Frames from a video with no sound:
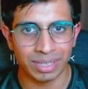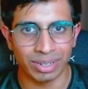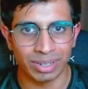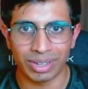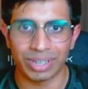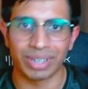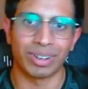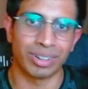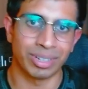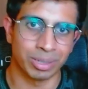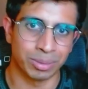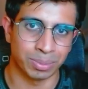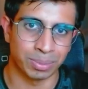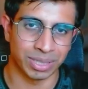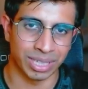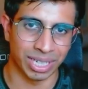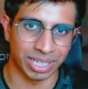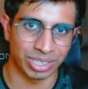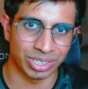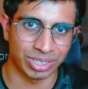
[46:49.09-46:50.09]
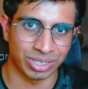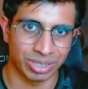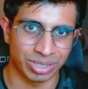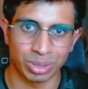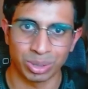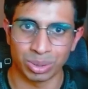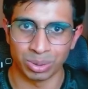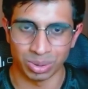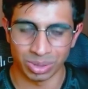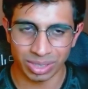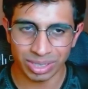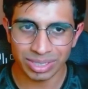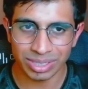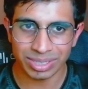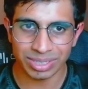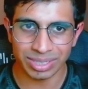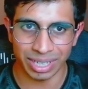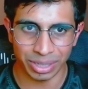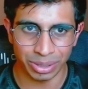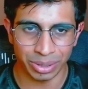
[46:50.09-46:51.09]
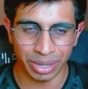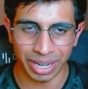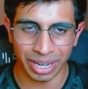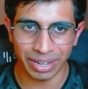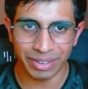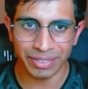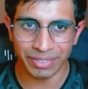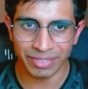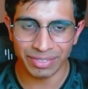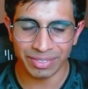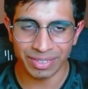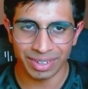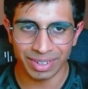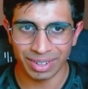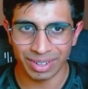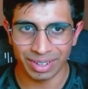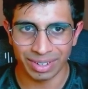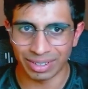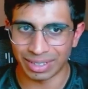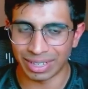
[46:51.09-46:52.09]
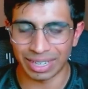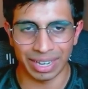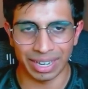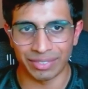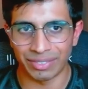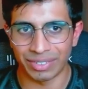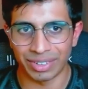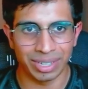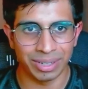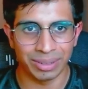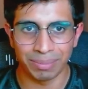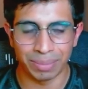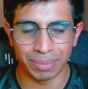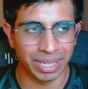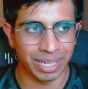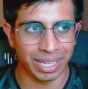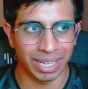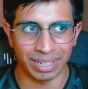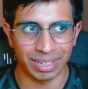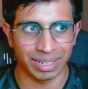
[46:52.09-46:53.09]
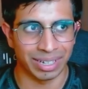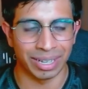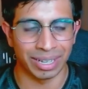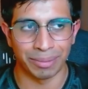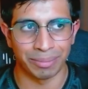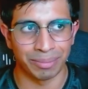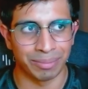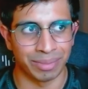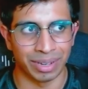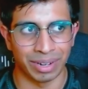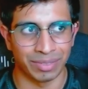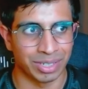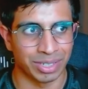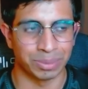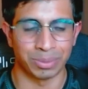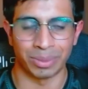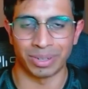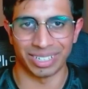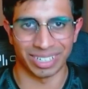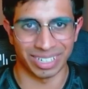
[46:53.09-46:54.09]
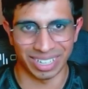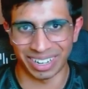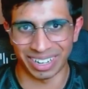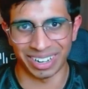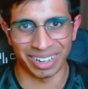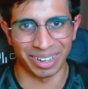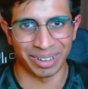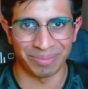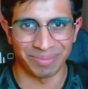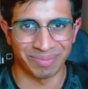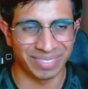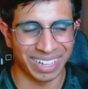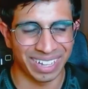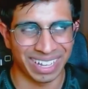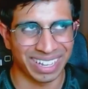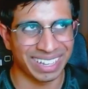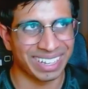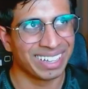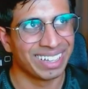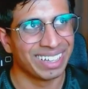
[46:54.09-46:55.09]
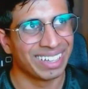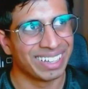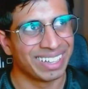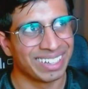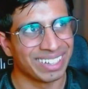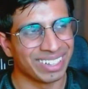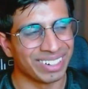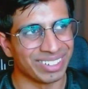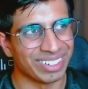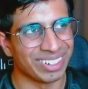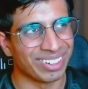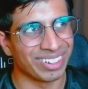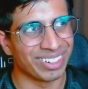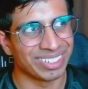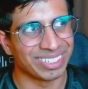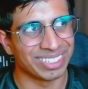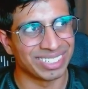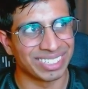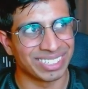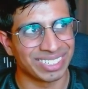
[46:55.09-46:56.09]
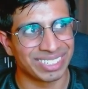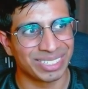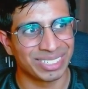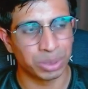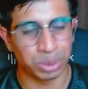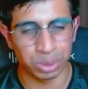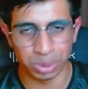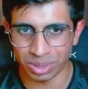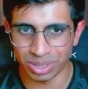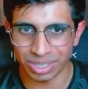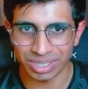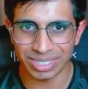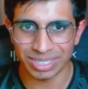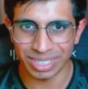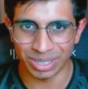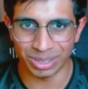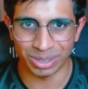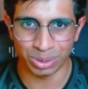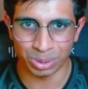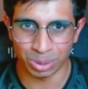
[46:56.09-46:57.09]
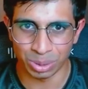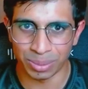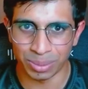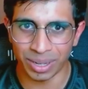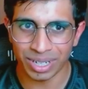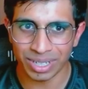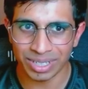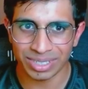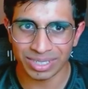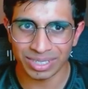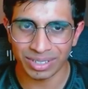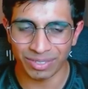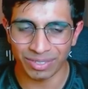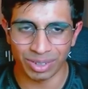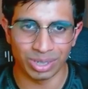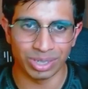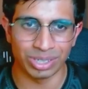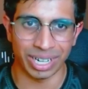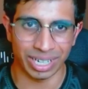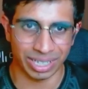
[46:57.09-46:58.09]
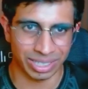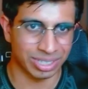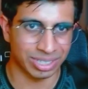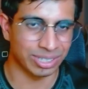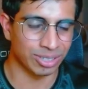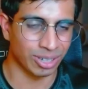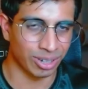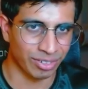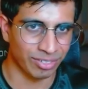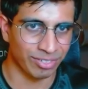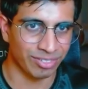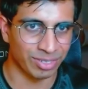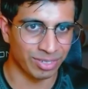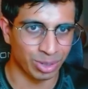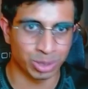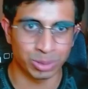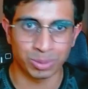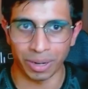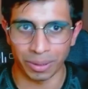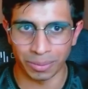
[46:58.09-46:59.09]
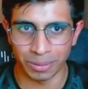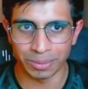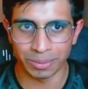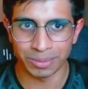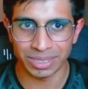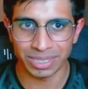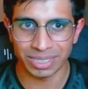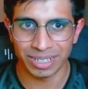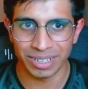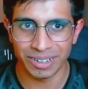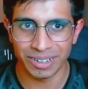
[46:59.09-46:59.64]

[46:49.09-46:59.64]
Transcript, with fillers: Look at all the potential tools that you have. Like every big LLM, every small LLM, like, you know, they're all just tools in your toolbox for you to actually solve those problems.